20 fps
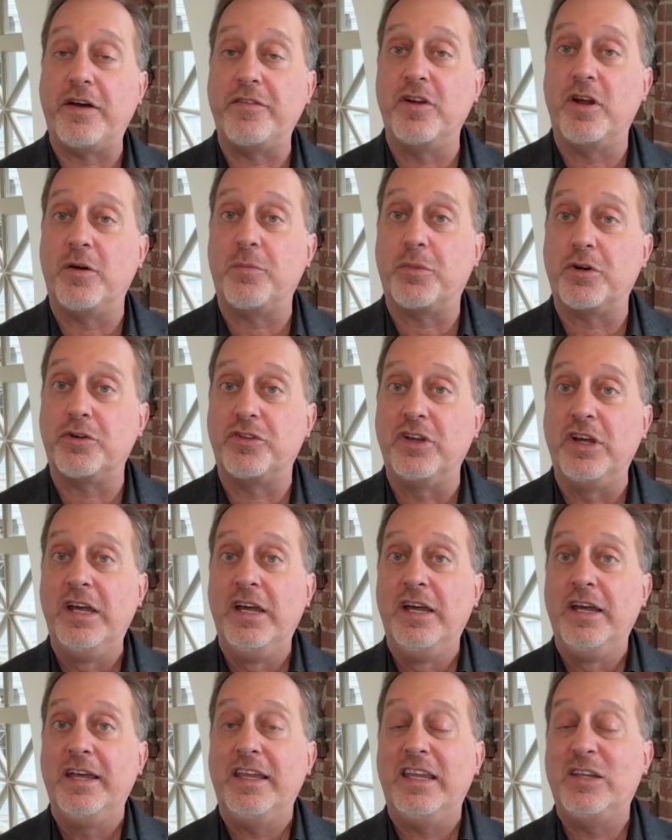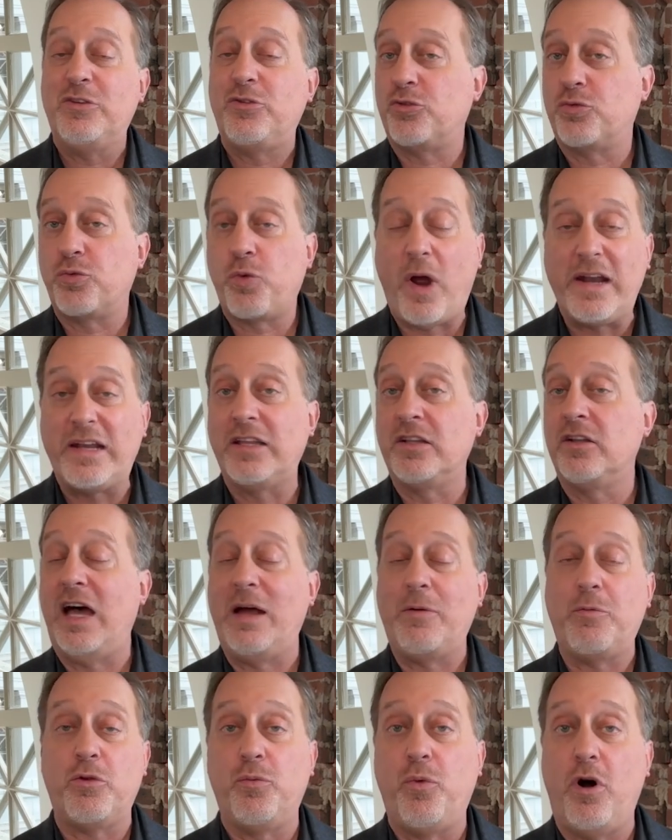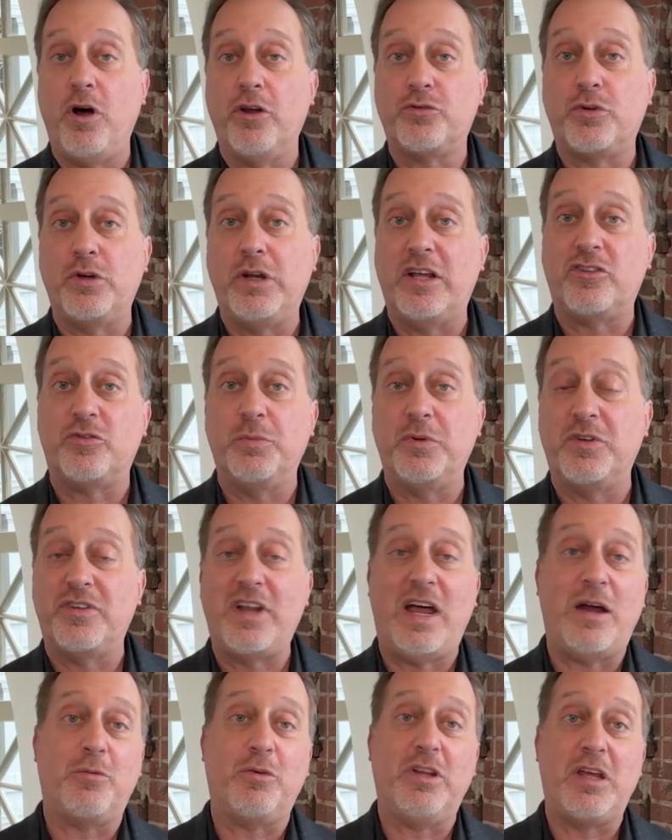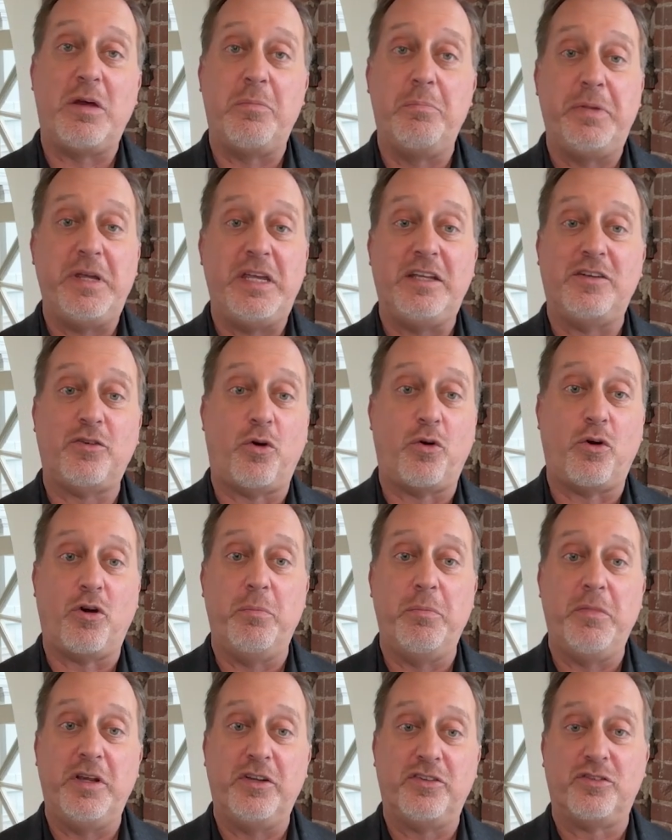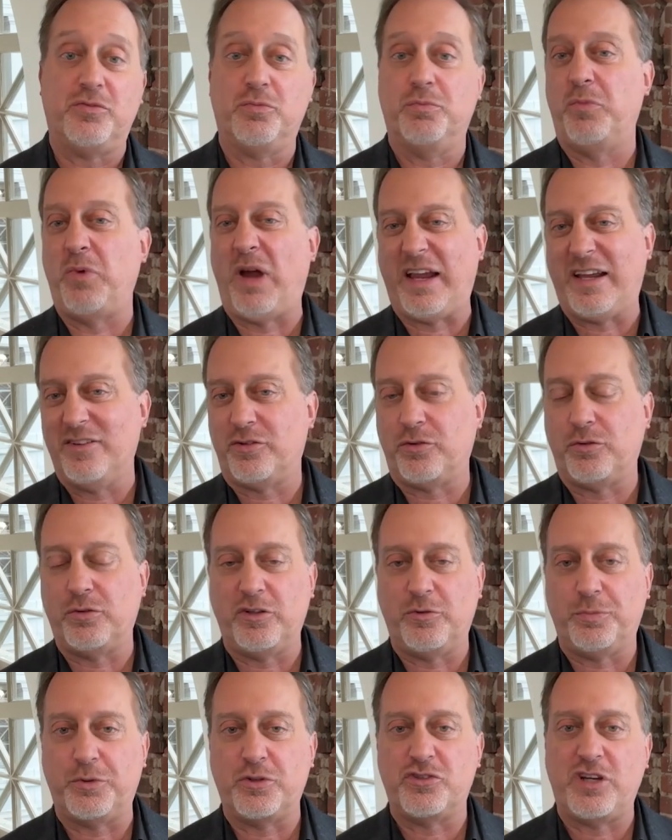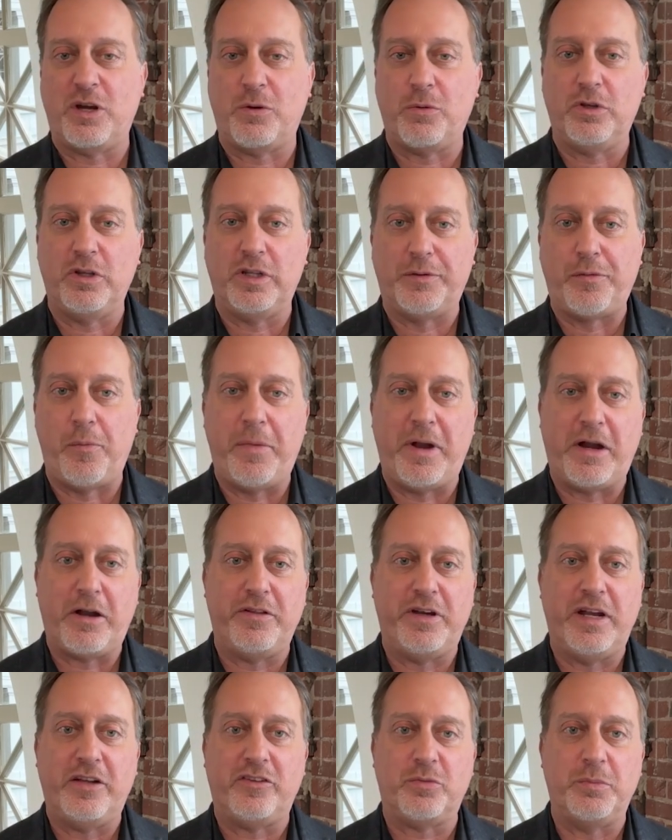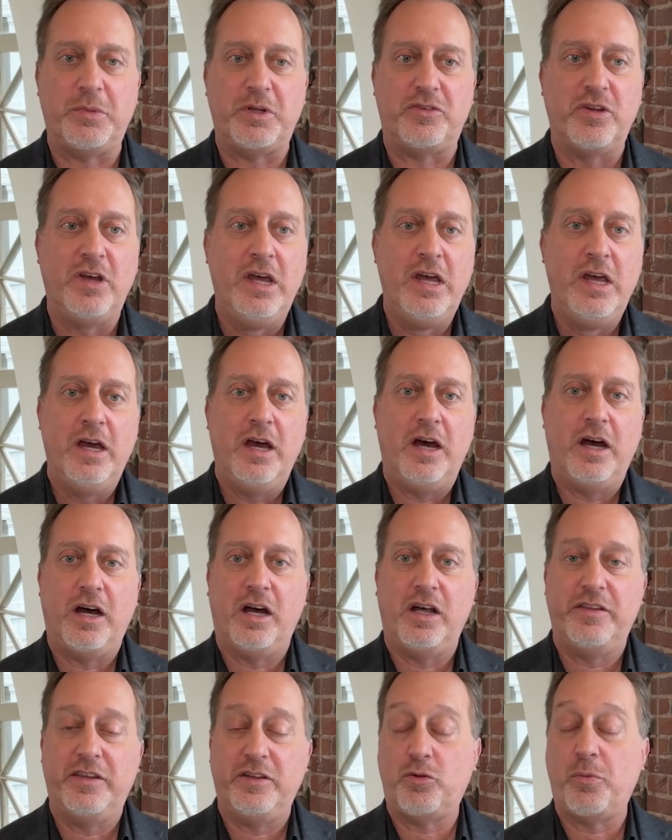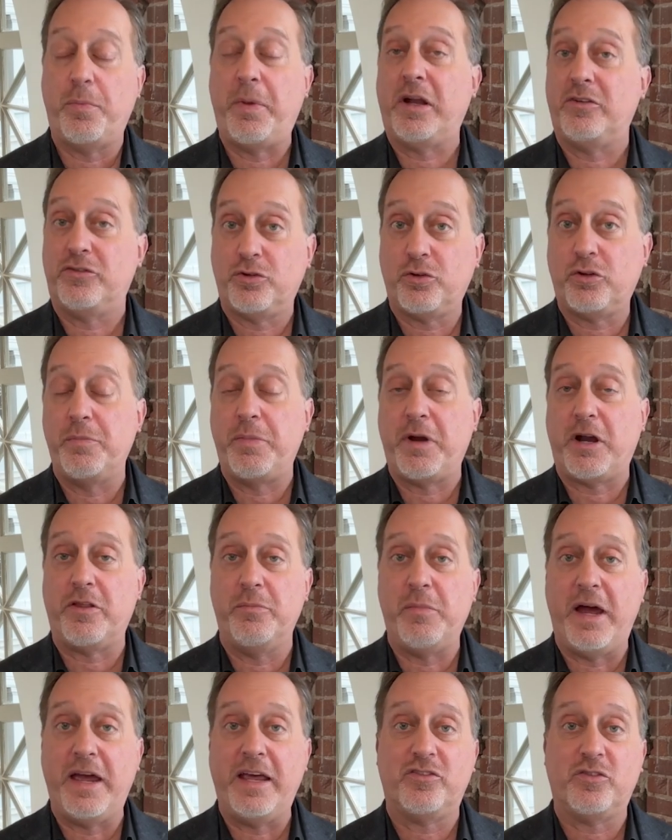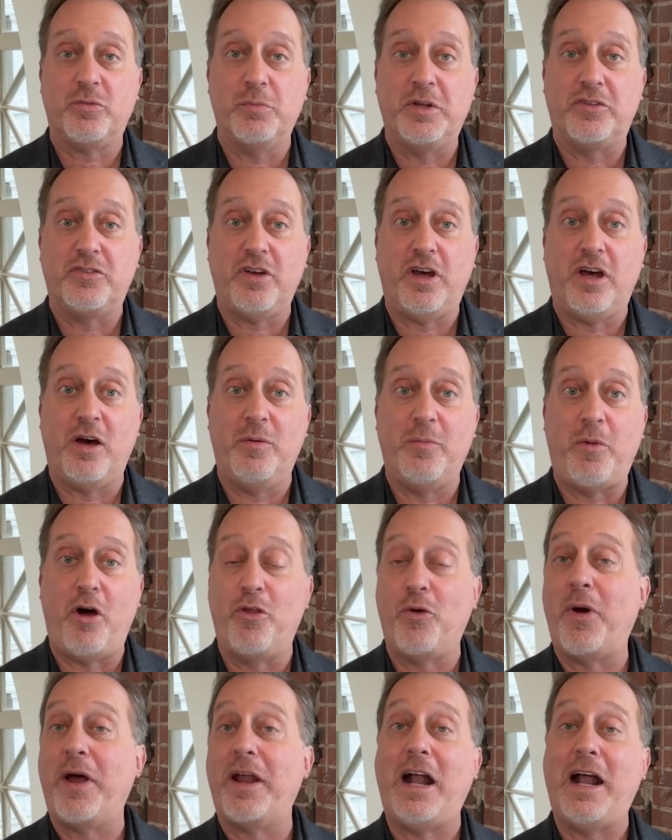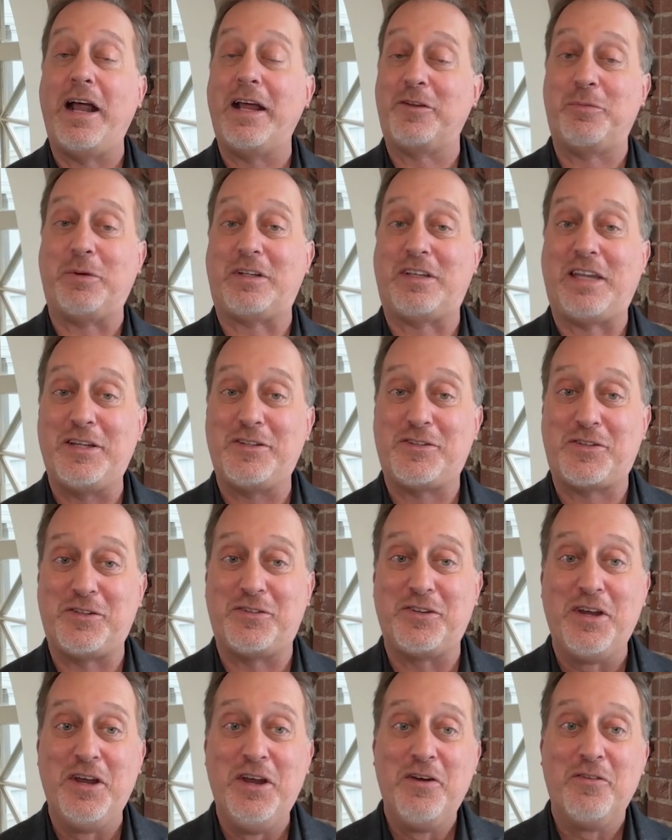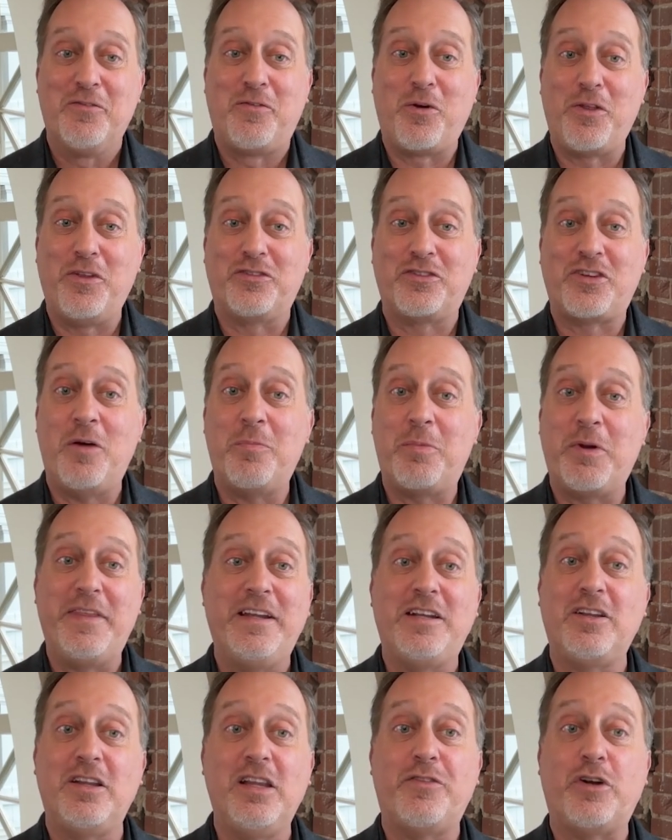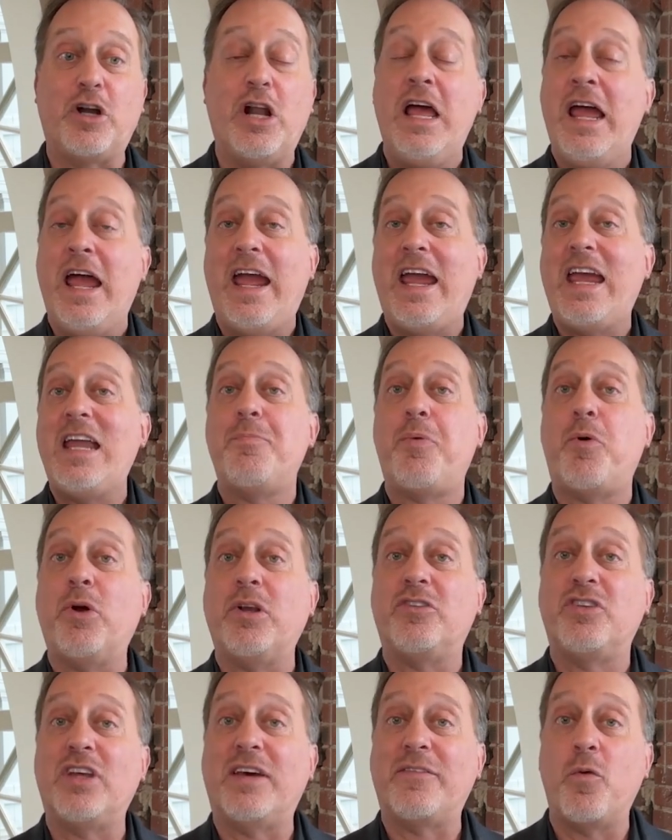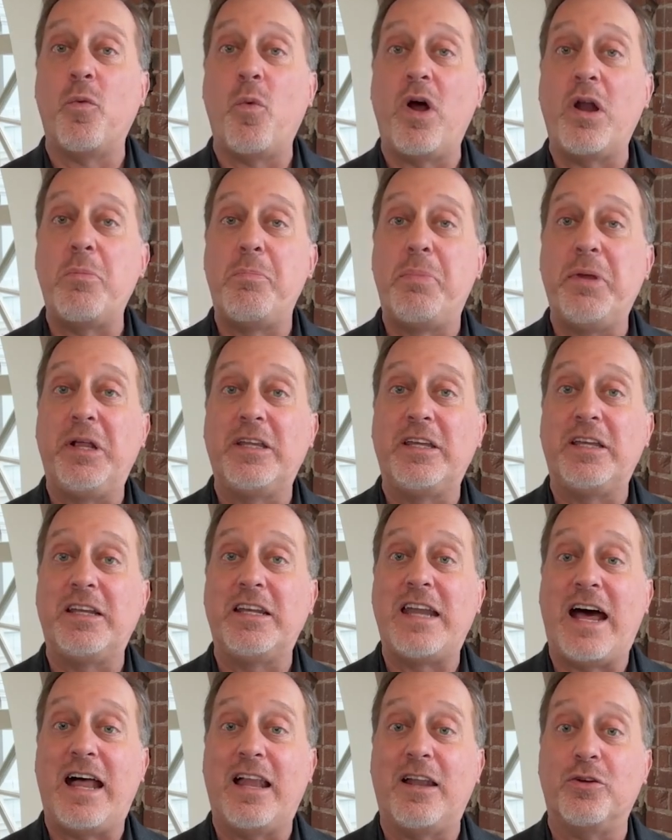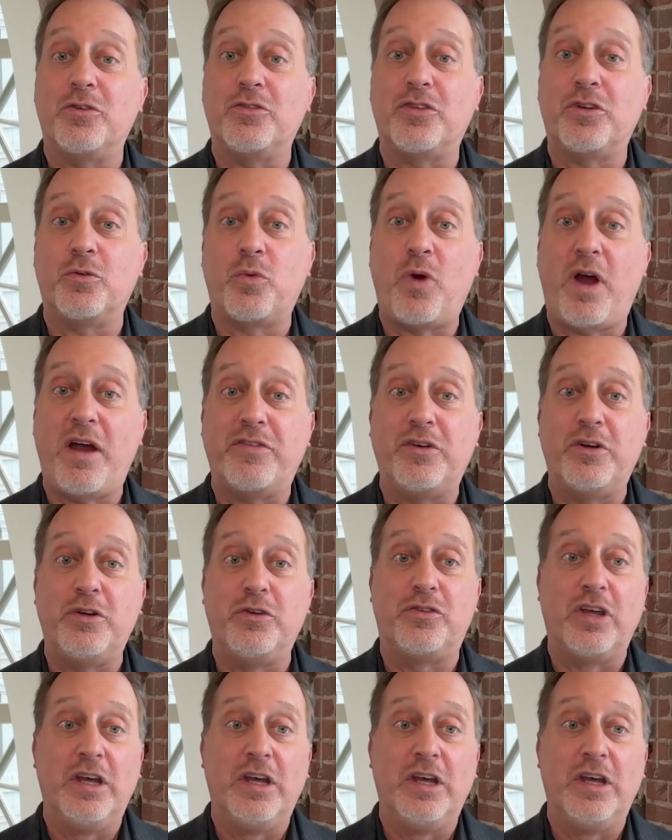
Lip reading: numbers. This is right in line with Wall Street estimates, not really a beat or a miss. I guess earnings per share were a little bit better than estimates. These were certainly better than my estimates, although I had high expectations for this company. They delivered $8.71 billion in revenues,